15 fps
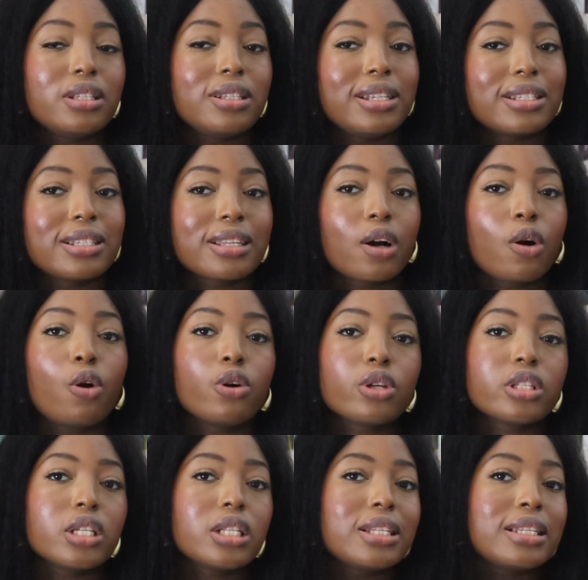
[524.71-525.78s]
It is
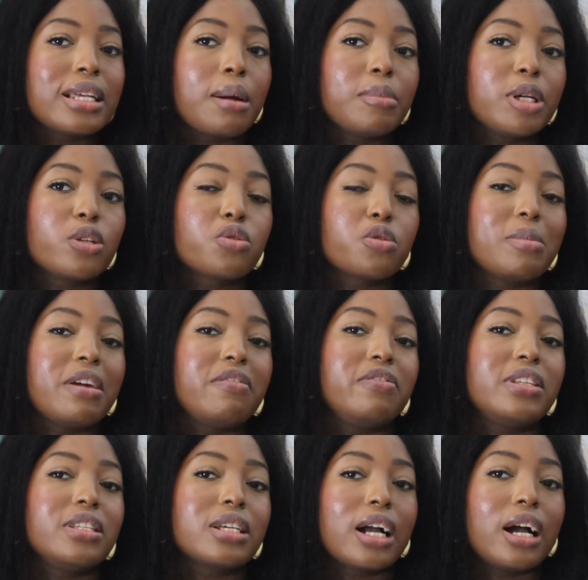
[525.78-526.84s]
causing damage to my
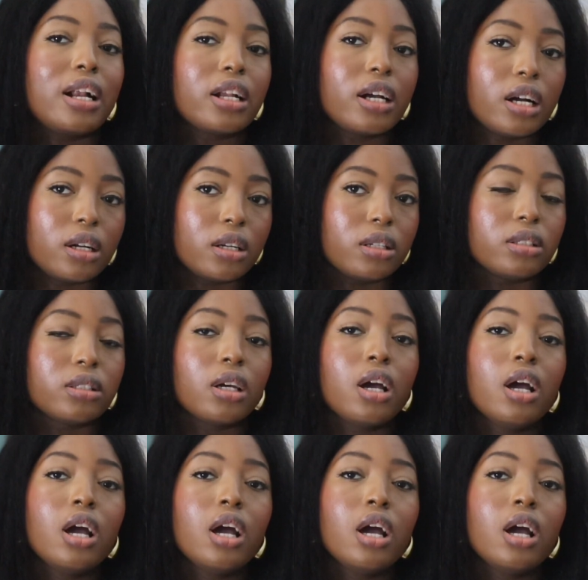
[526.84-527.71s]
physical health.